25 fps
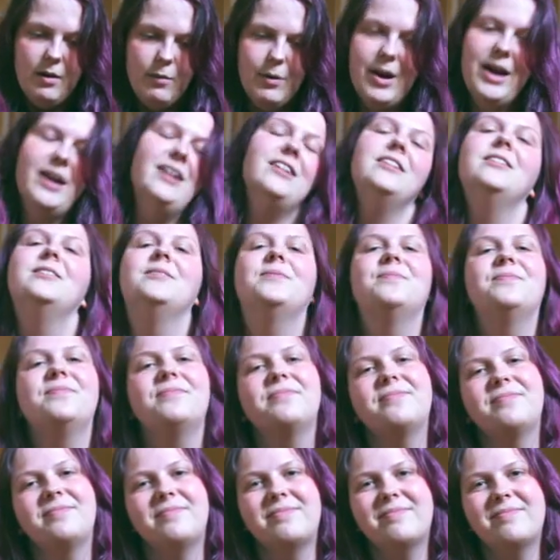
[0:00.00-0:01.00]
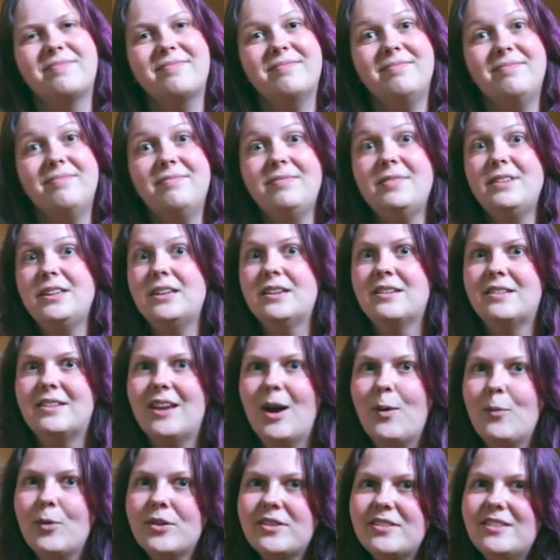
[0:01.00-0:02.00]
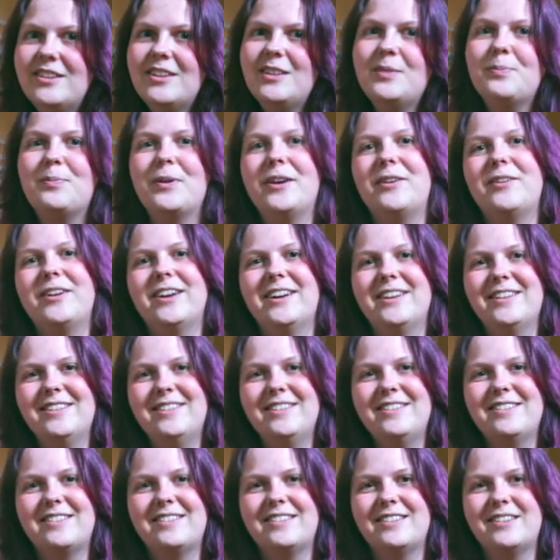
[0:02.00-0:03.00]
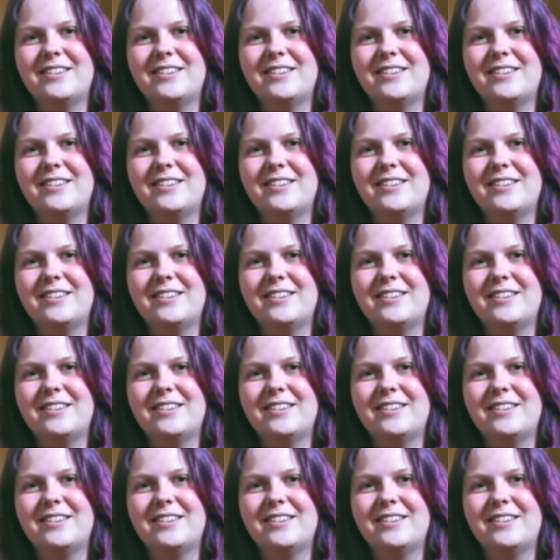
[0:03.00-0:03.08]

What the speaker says: Well, that was an experience.